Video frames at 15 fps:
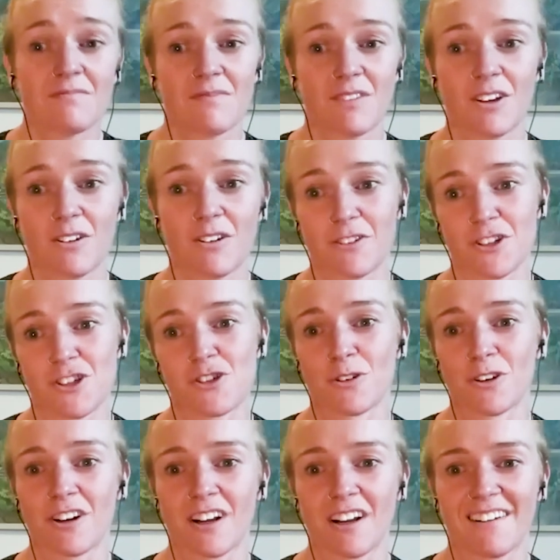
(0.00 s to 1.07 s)
No, for
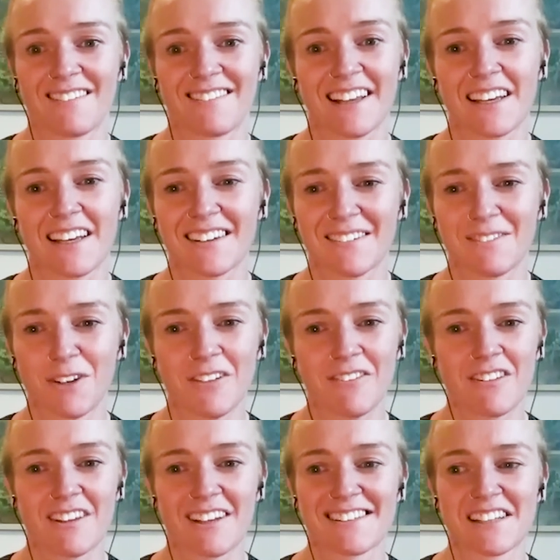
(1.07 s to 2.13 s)
sure. And like one of
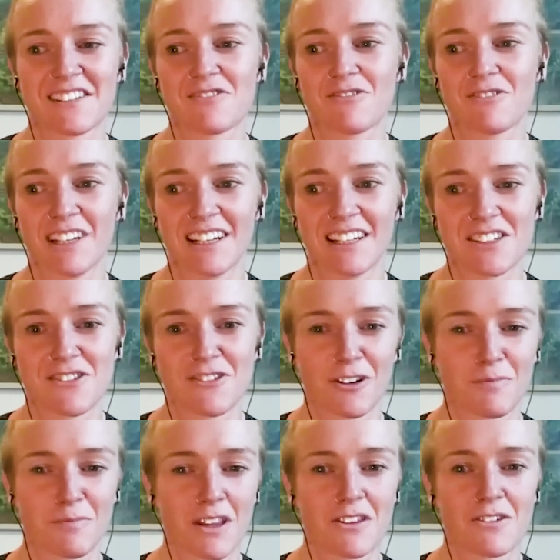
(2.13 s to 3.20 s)
the things that's really struck
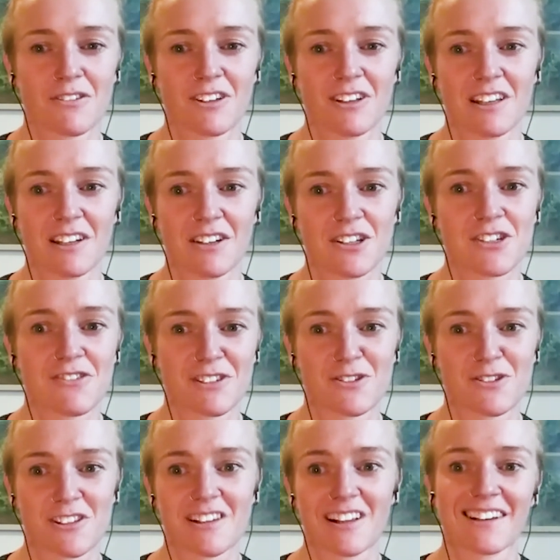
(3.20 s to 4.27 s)
me through the years with
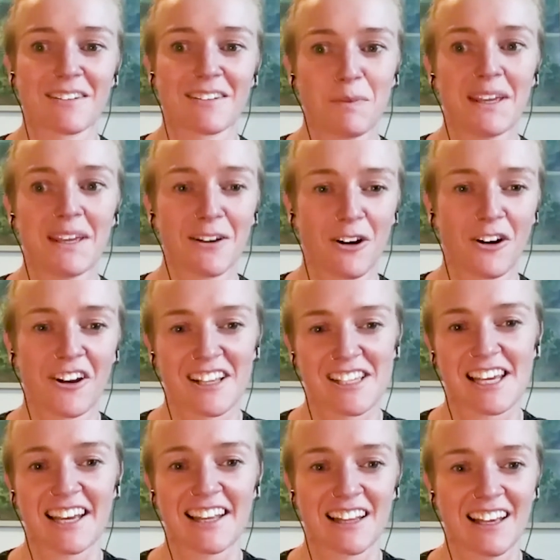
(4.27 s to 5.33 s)
just like being on the
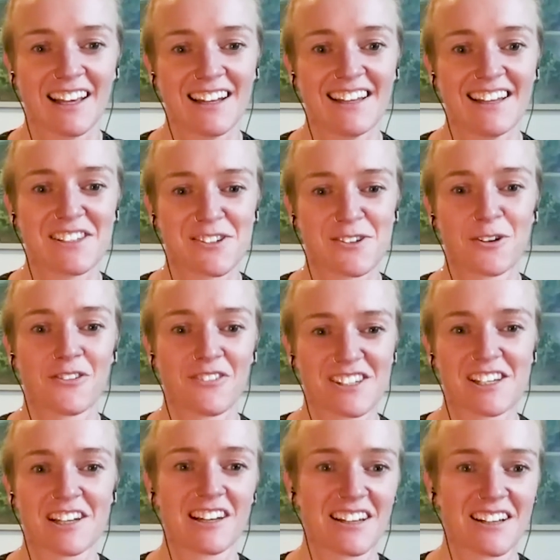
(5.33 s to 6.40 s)
sideline is your
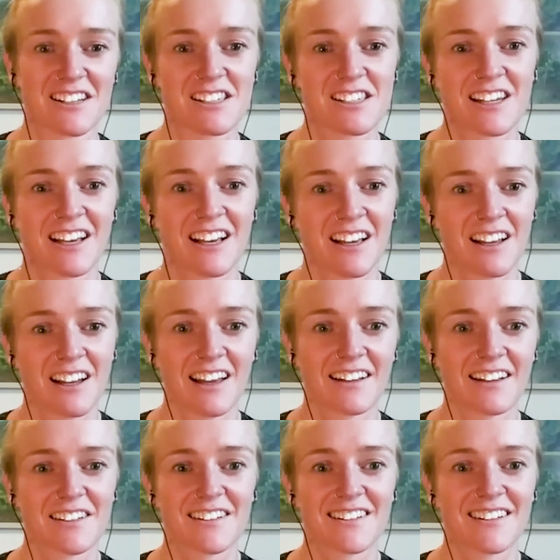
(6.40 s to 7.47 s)
resilience.
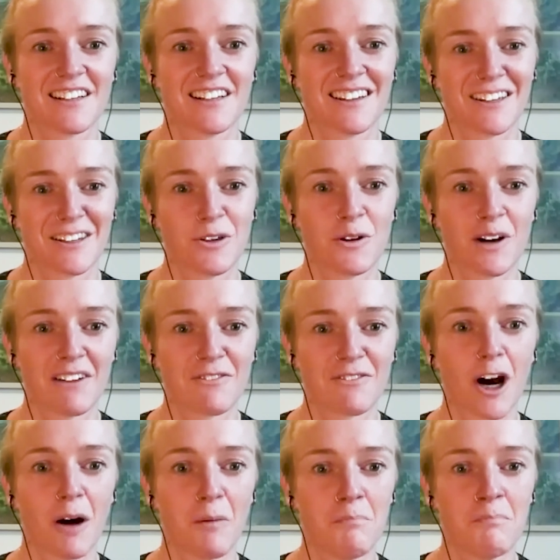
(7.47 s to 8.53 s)
Like you have
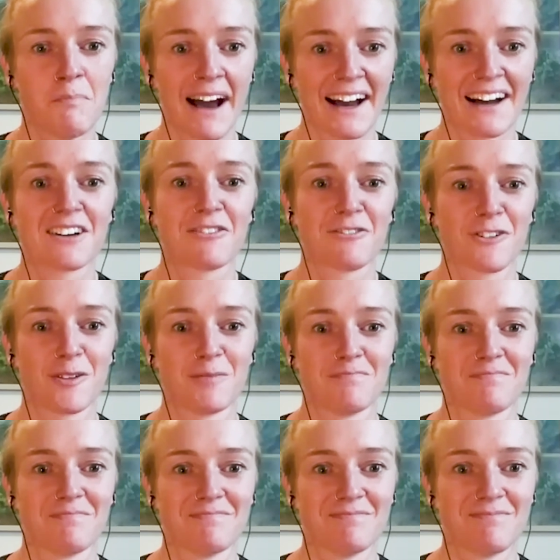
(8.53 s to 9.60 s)
come back
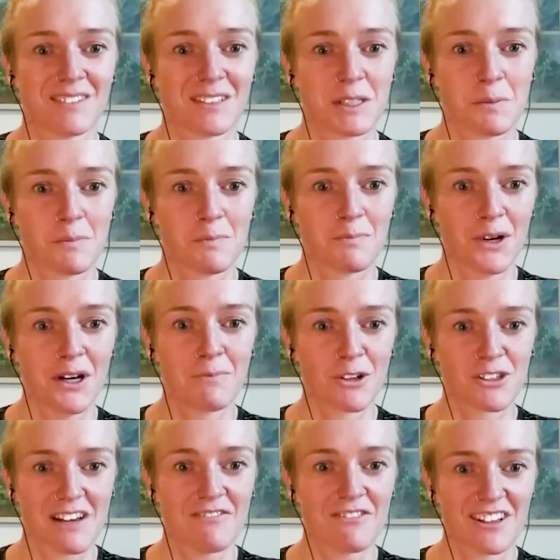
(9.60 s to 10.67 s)
from pretty
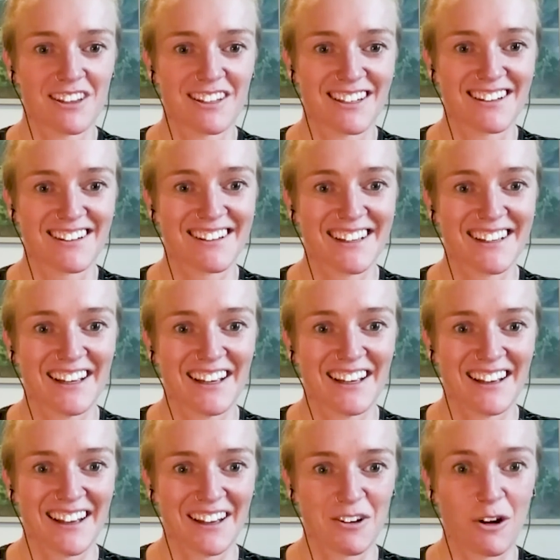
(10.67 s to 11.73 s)
much everything
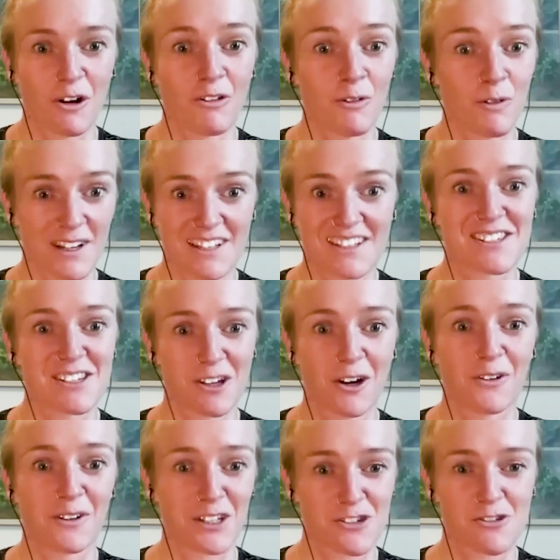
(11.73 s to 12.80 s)
and you're always
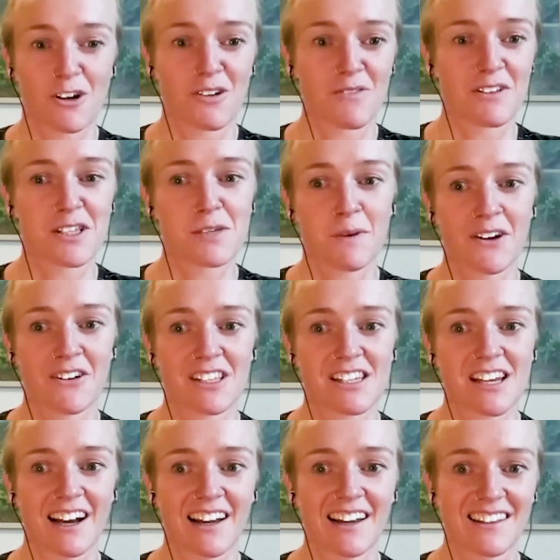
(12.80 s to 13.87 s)
going strong with spirits
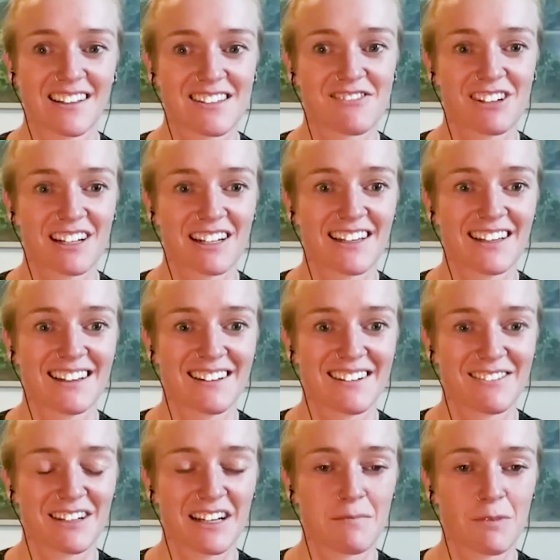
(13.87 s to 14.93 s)
high. That's really,
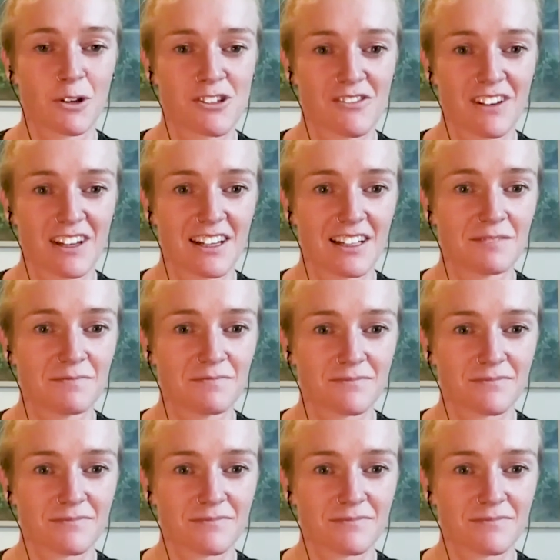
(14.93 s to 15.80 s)
really motivating.